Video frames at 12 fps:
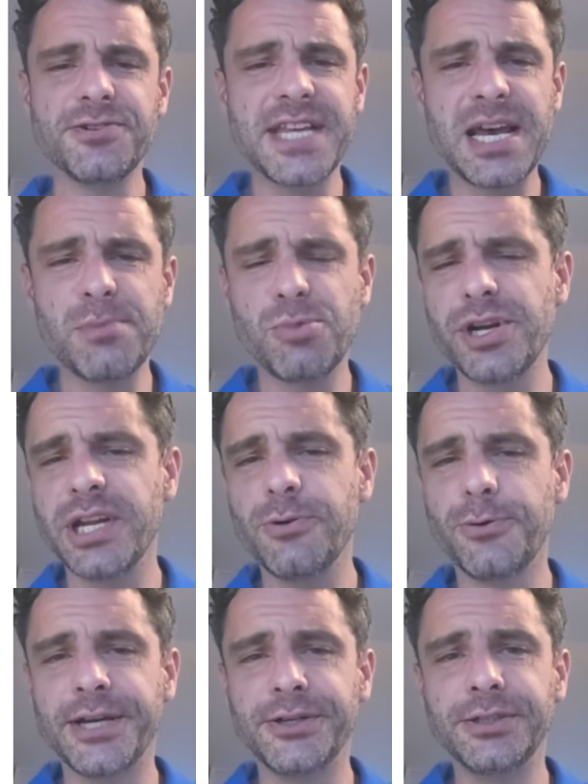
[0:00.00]
that pretty
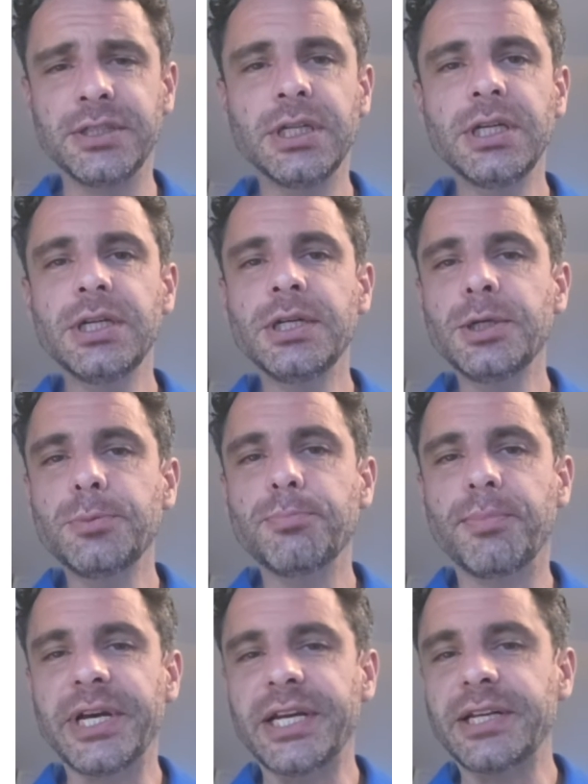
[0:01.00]
well.
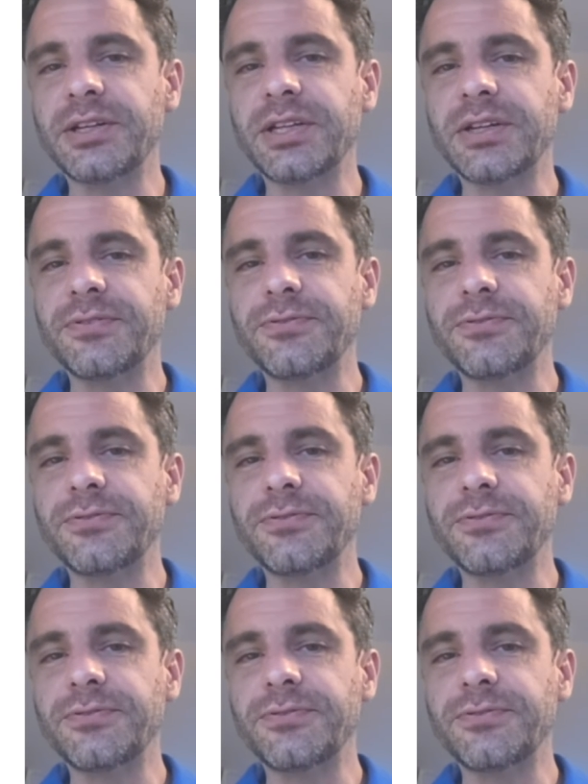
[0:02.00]
But if